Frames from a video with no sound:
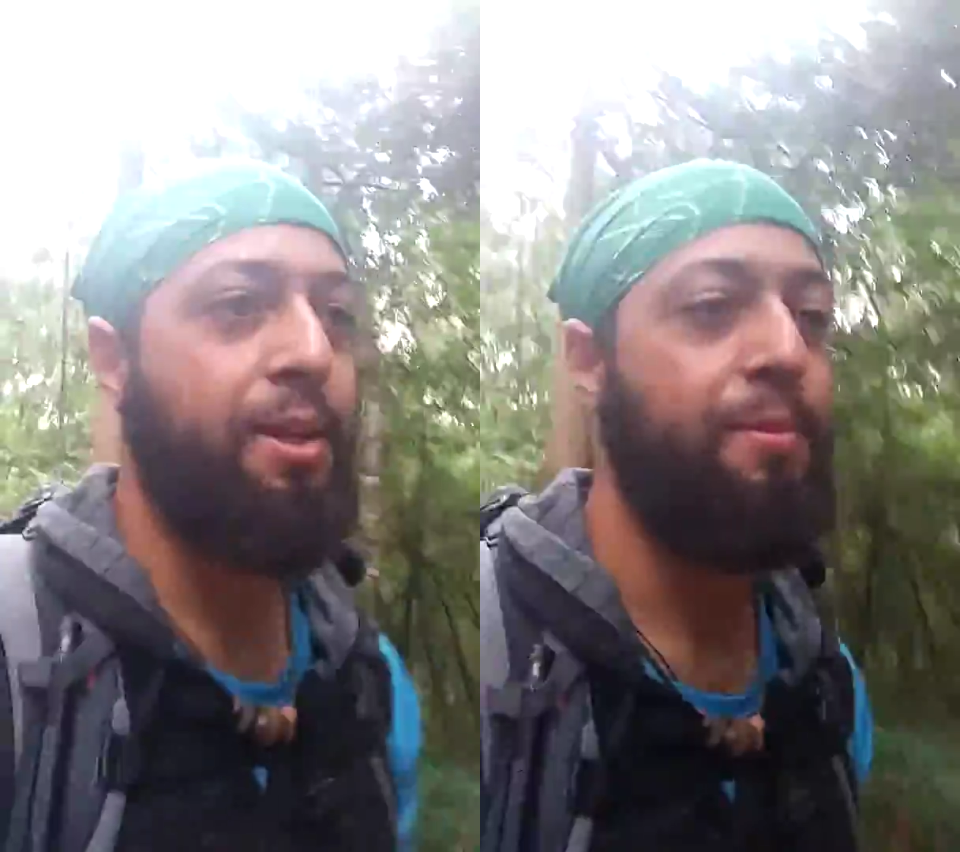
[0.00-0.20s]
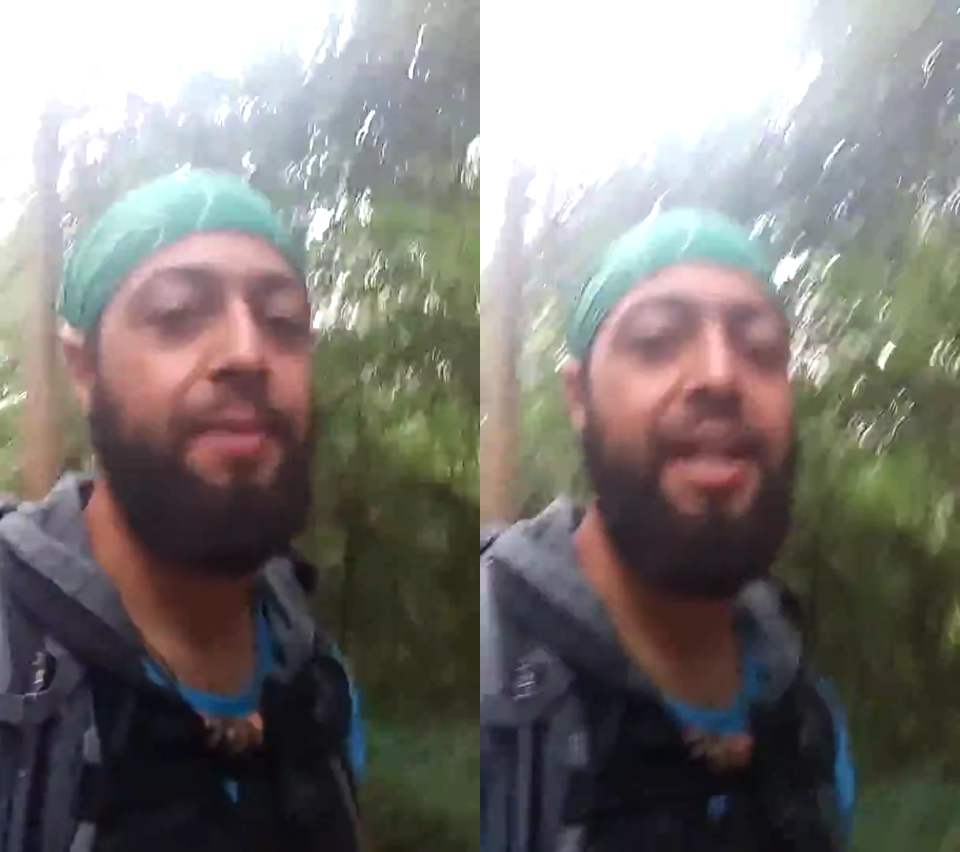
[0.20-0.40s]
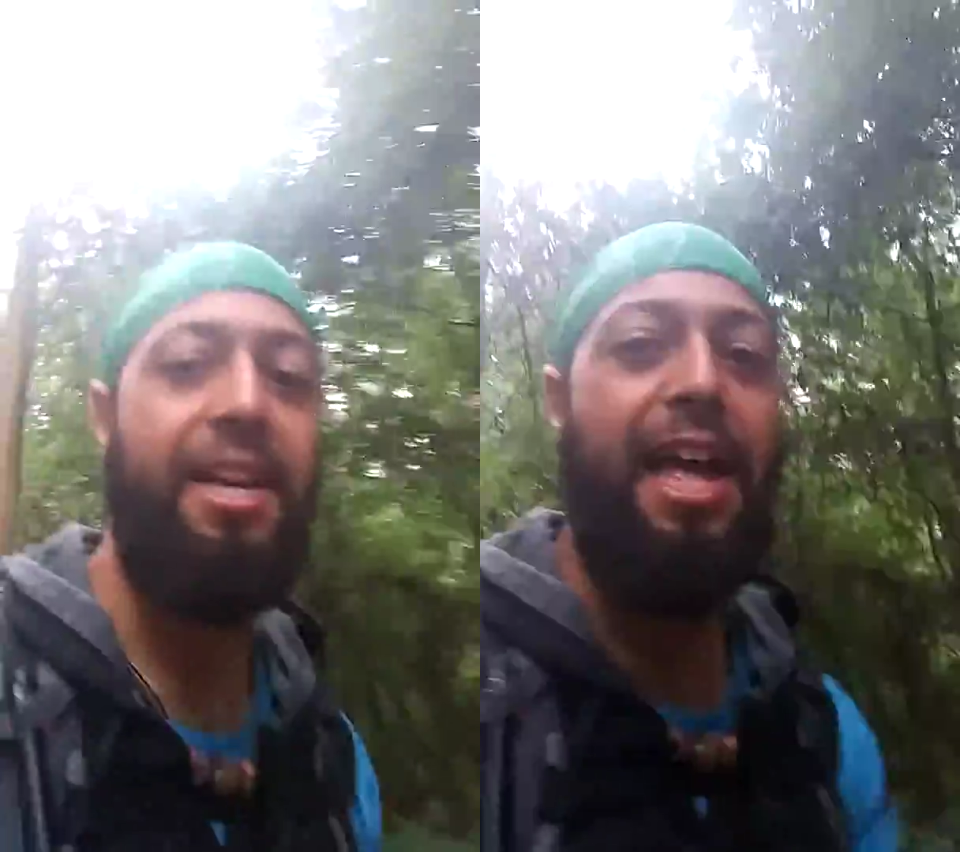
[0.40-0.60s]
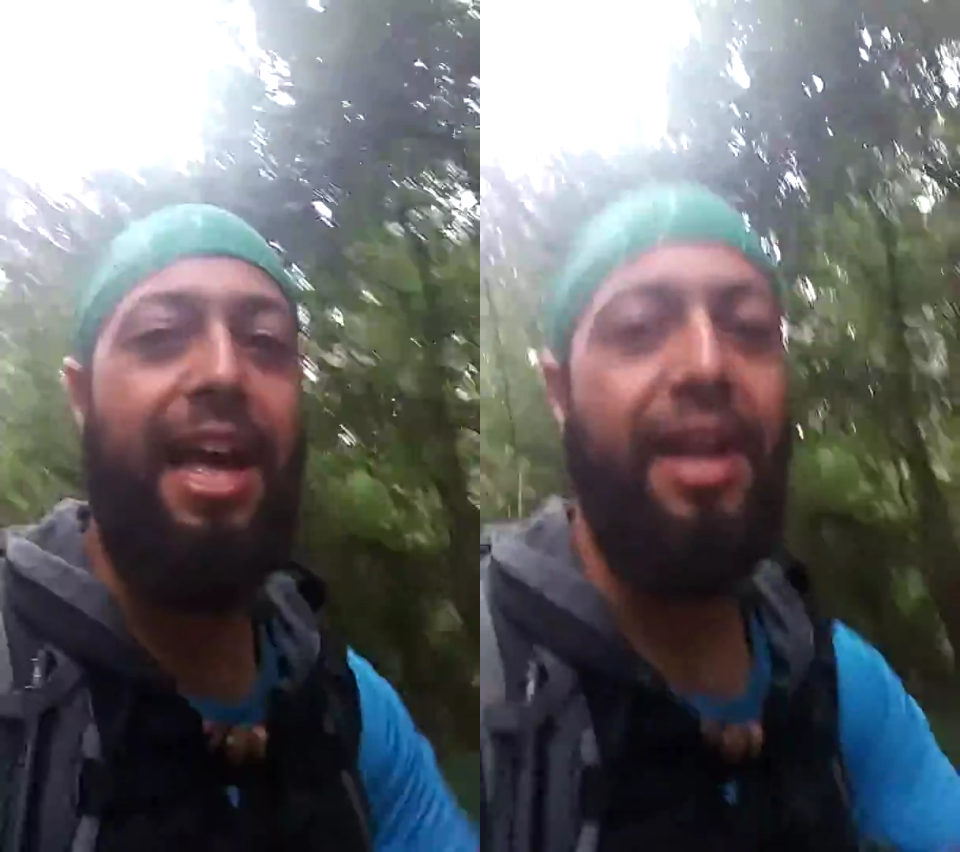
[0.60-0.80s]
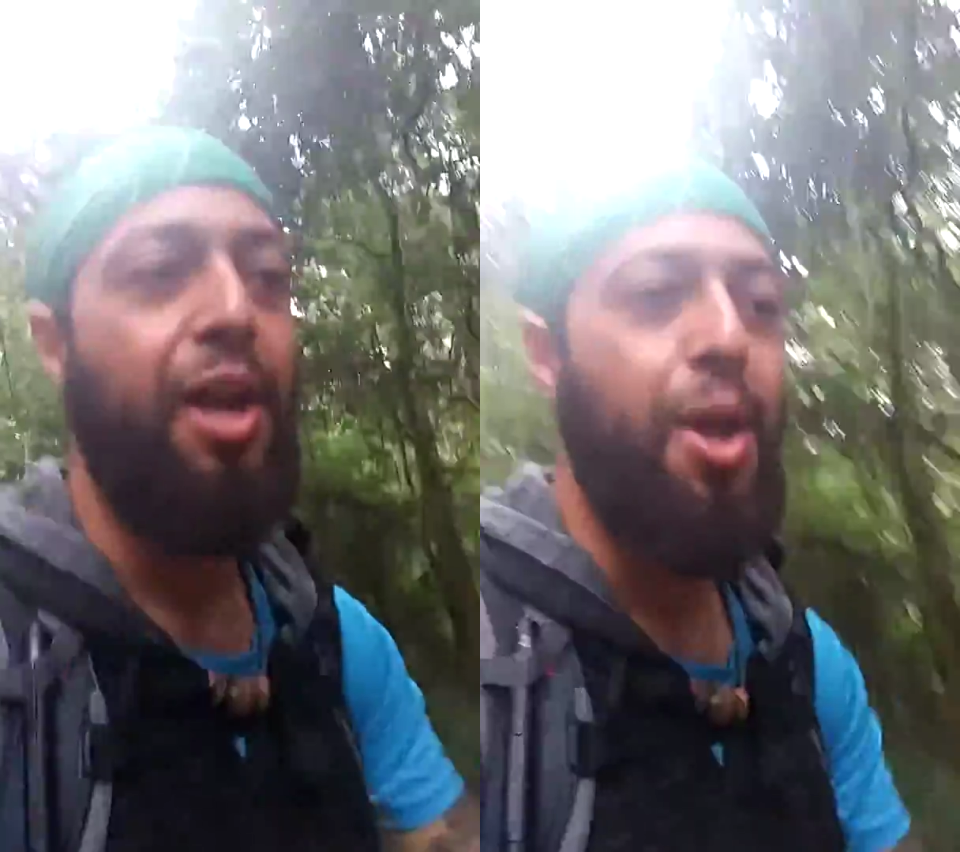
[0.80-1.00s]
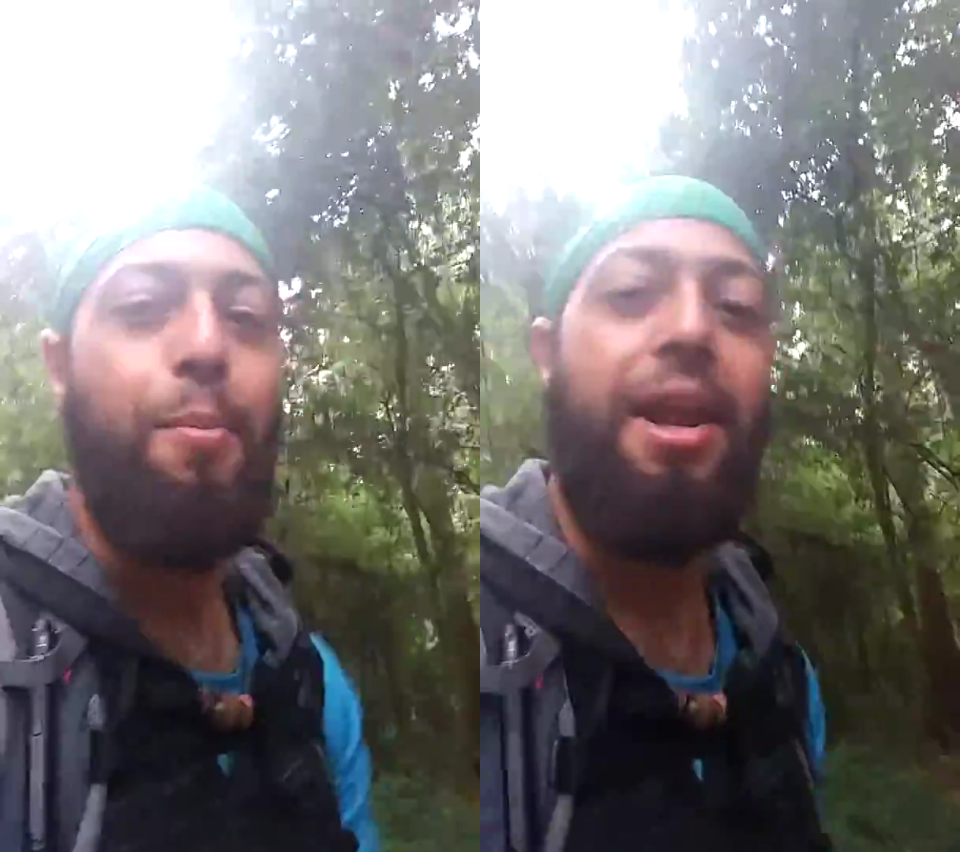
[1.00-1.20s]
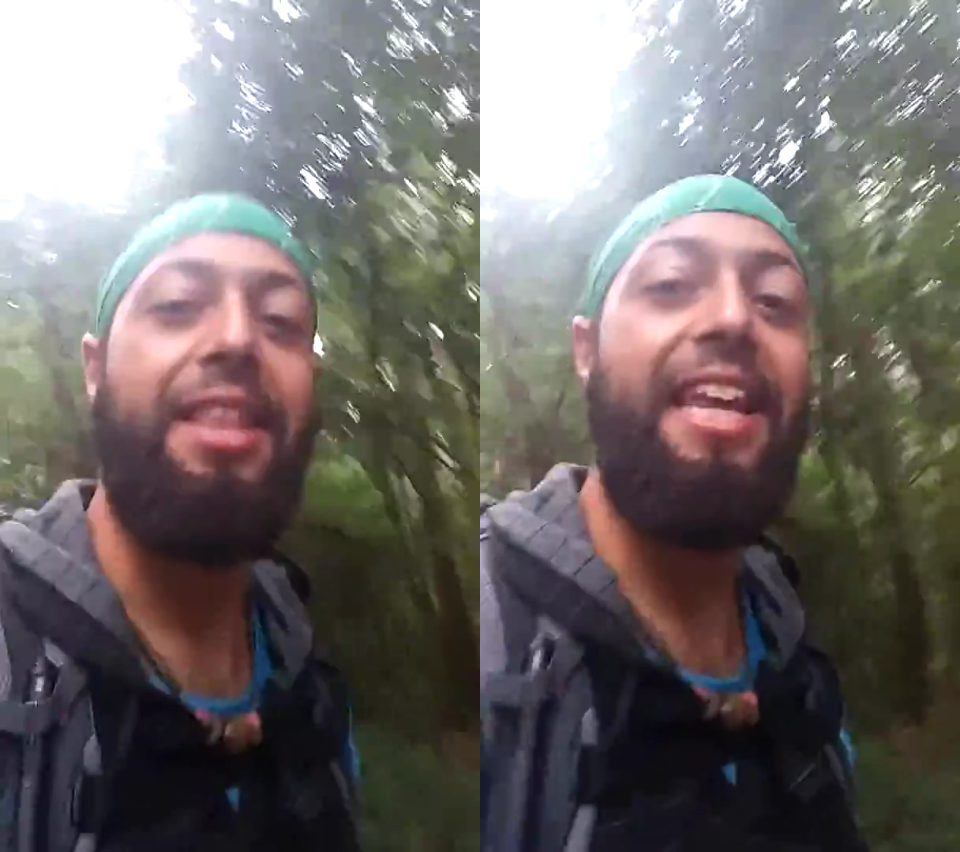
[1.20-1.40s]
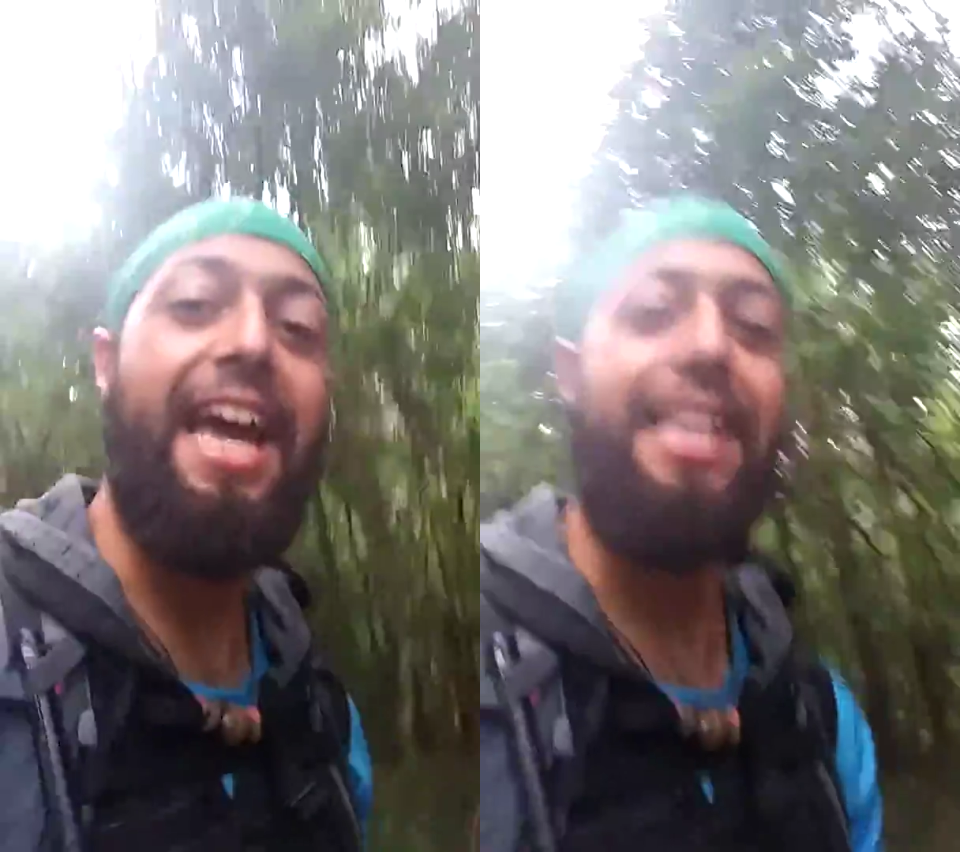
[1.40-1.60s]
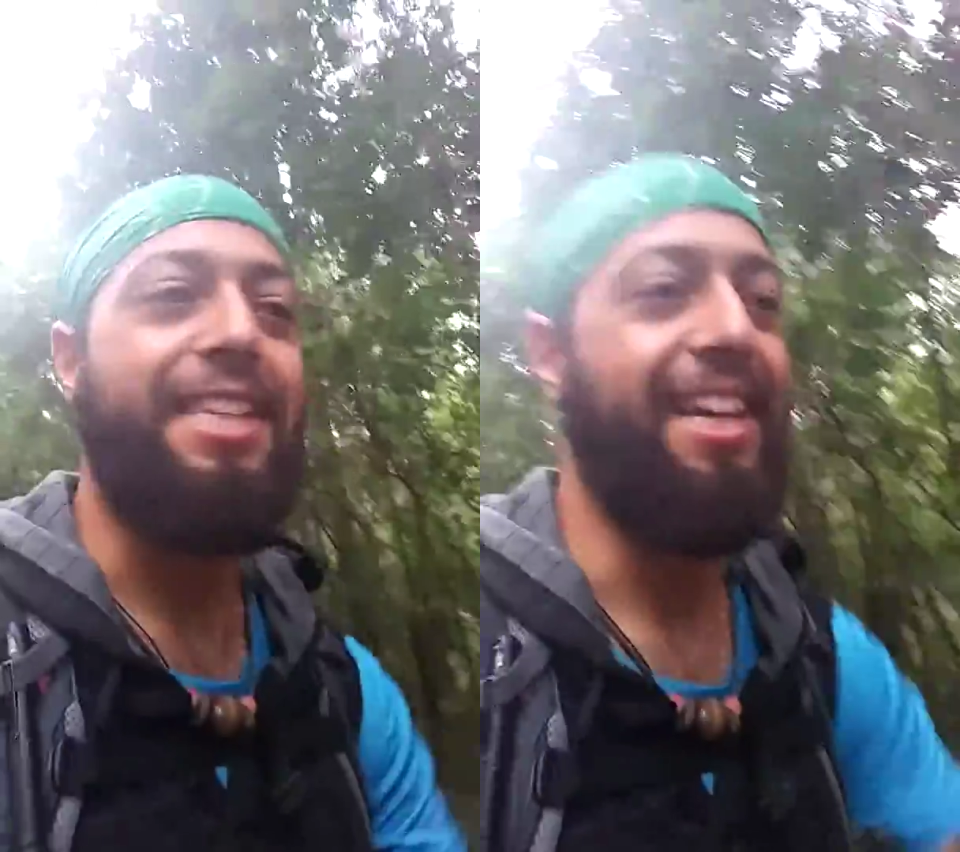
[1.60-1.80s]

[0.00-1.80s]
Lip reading: I'm like, buenos dias.